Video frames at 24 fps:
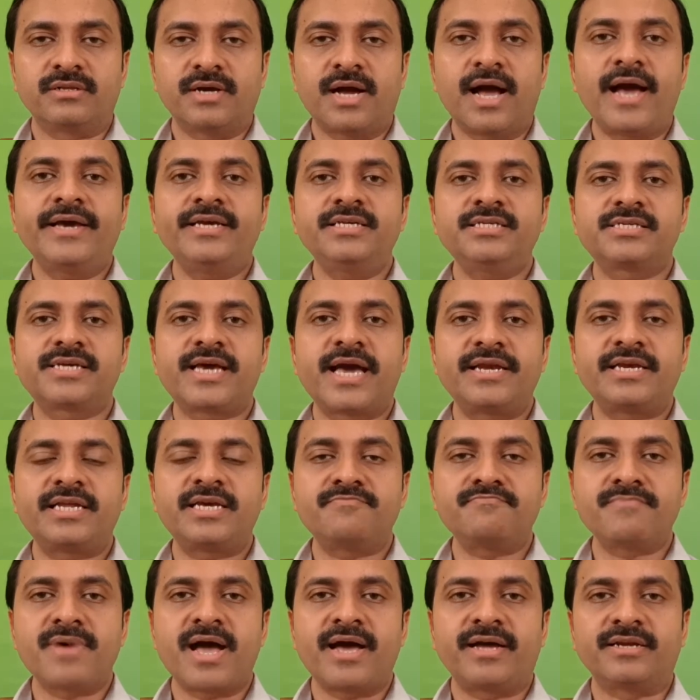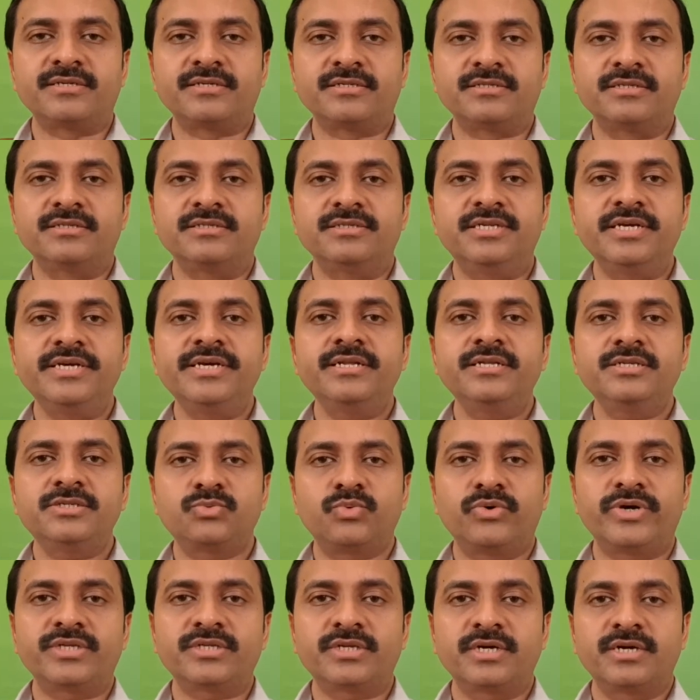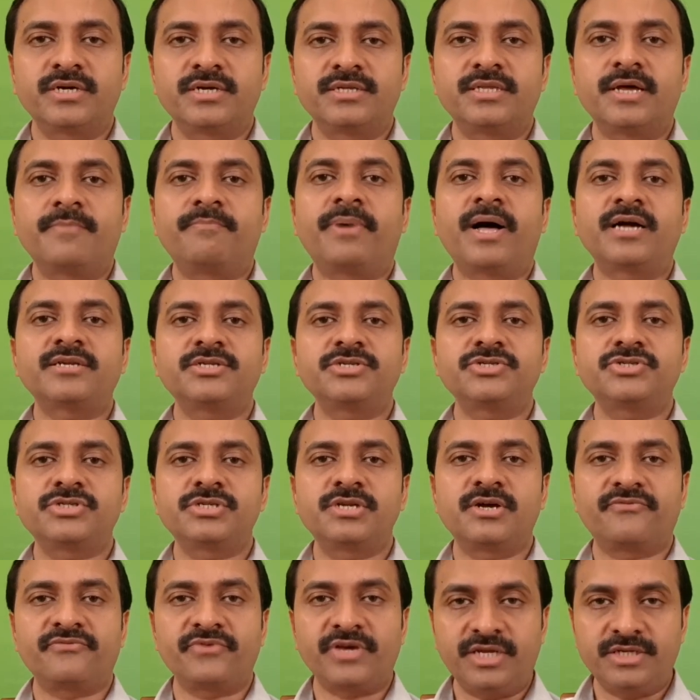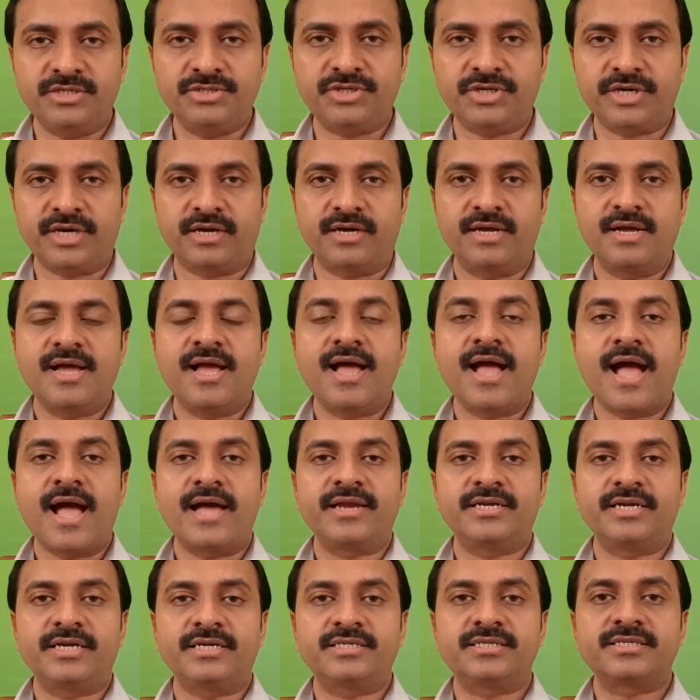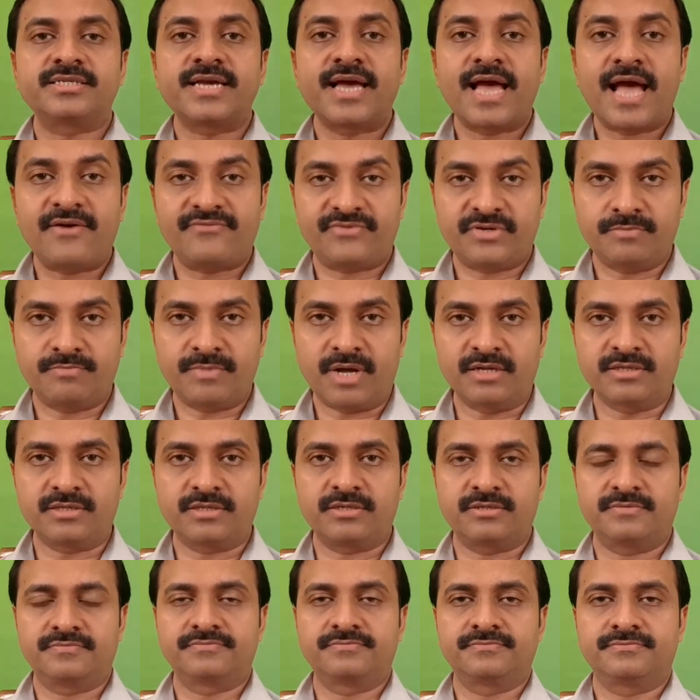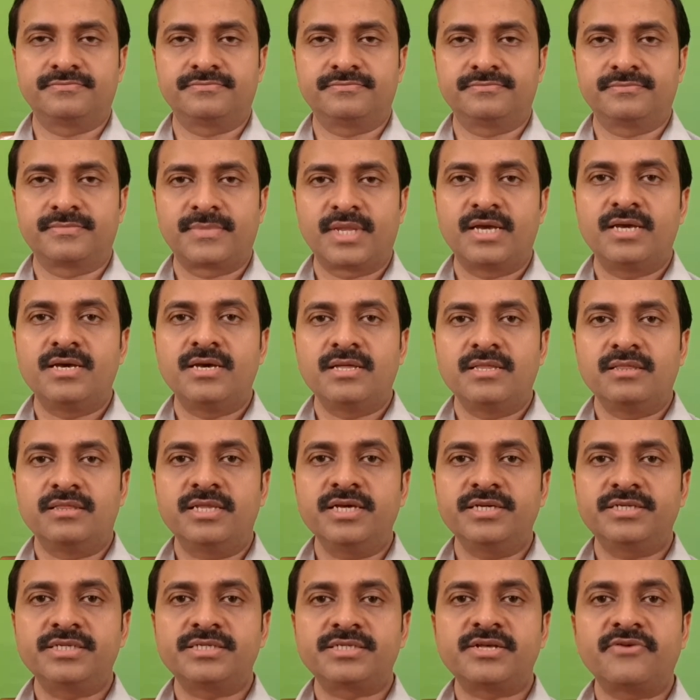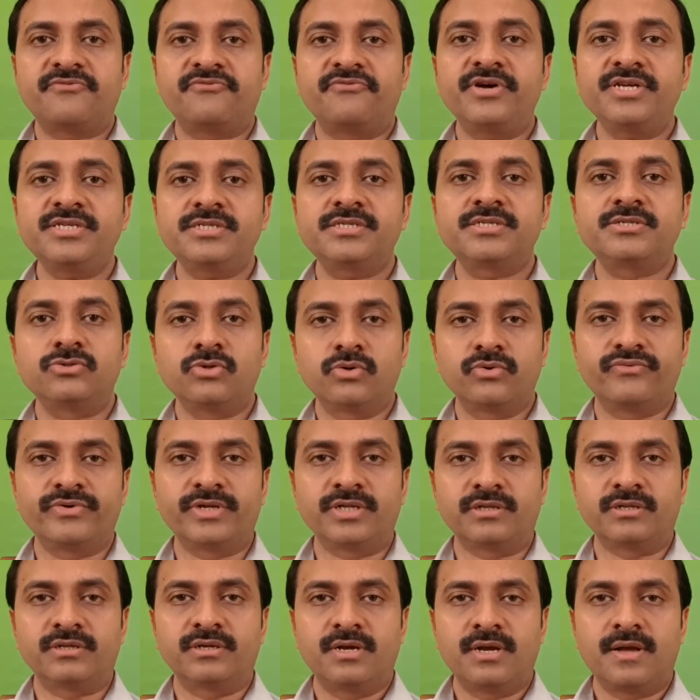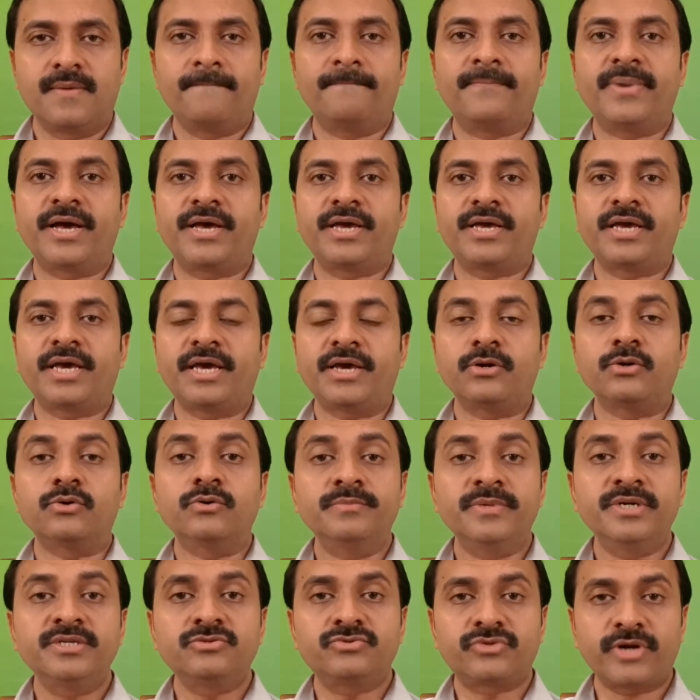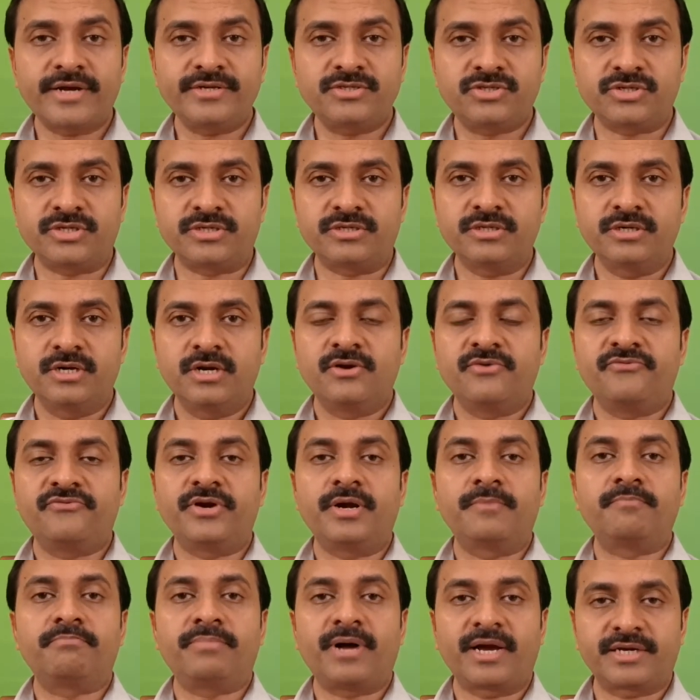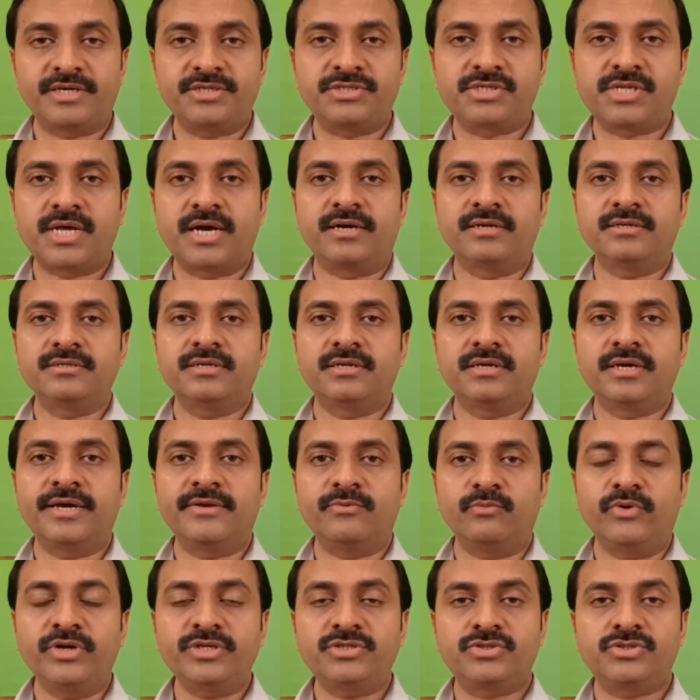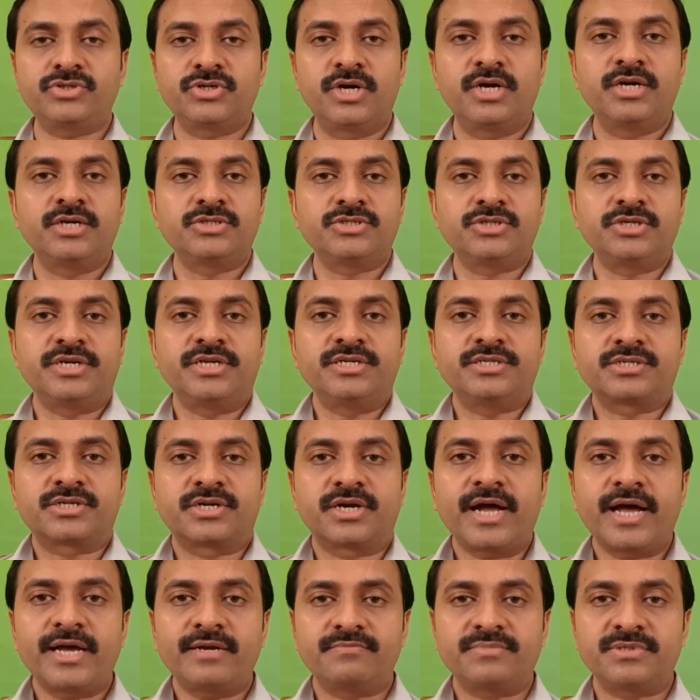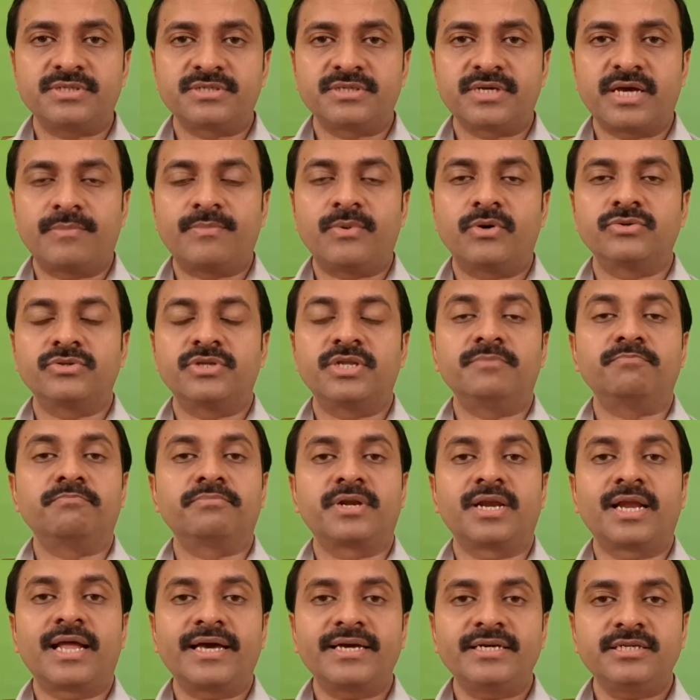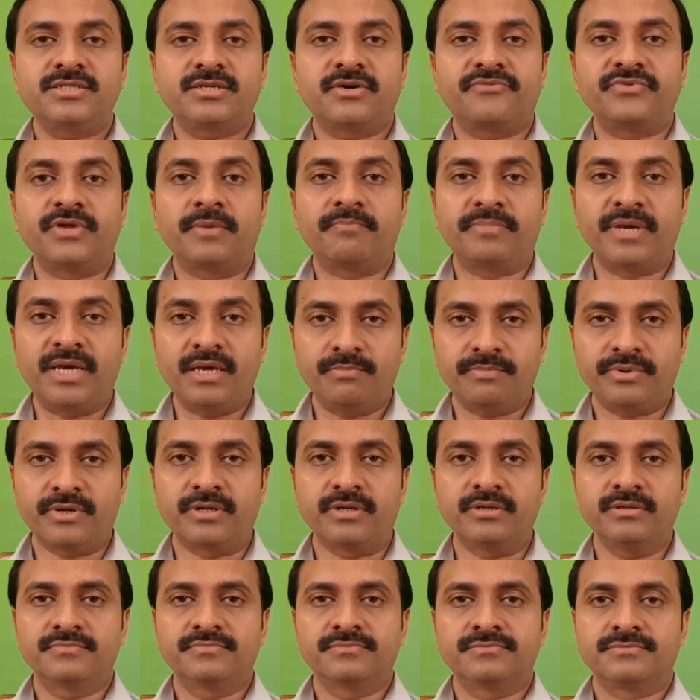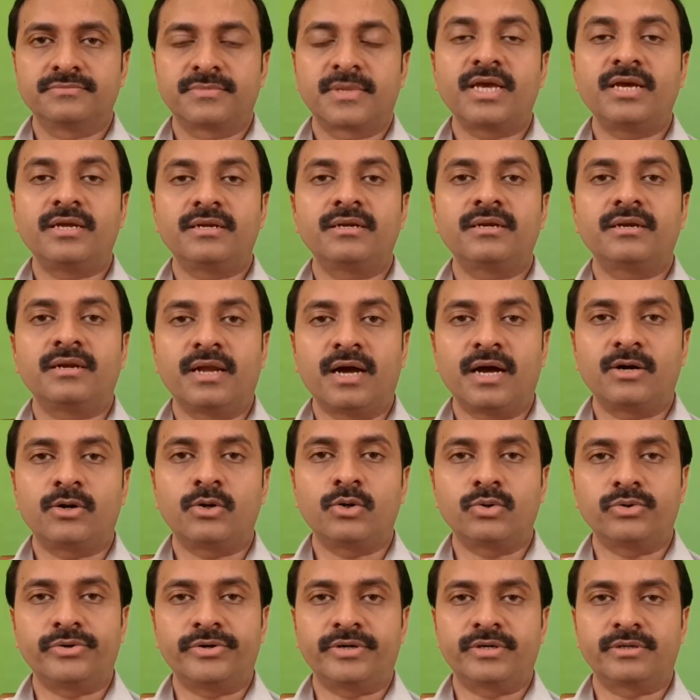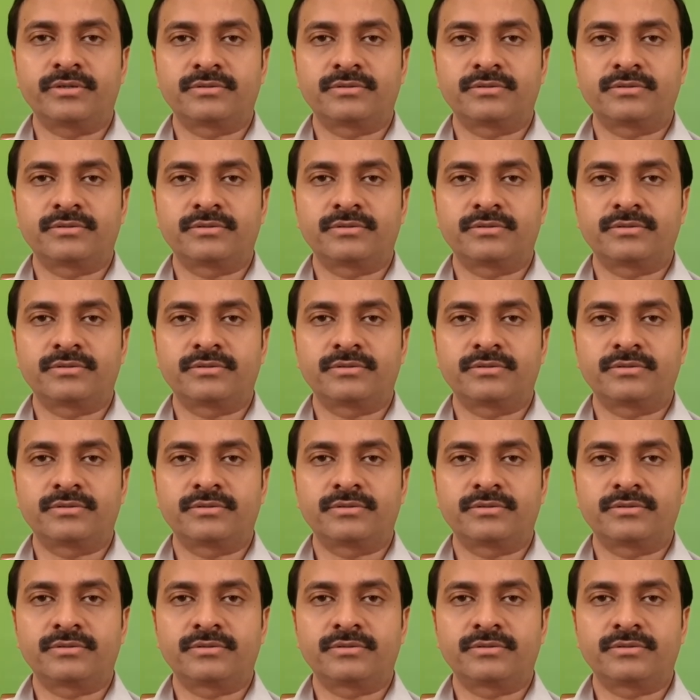Ice Candy Man deals with the partition of India and its aftermath. This is the first novel by a woman writer from Pakistan in which she describes about the plight of the people in Lahore.